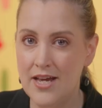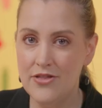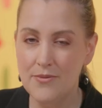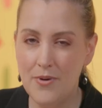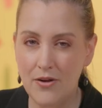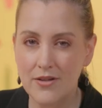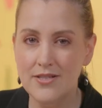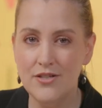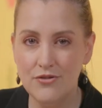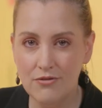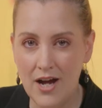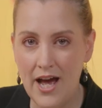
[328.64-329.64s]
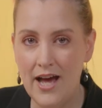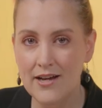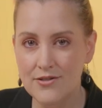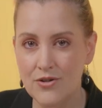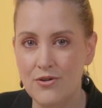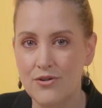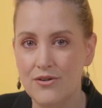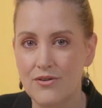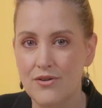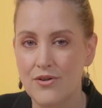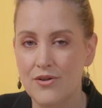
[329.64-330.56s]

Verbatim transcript: Yet the policy drags on,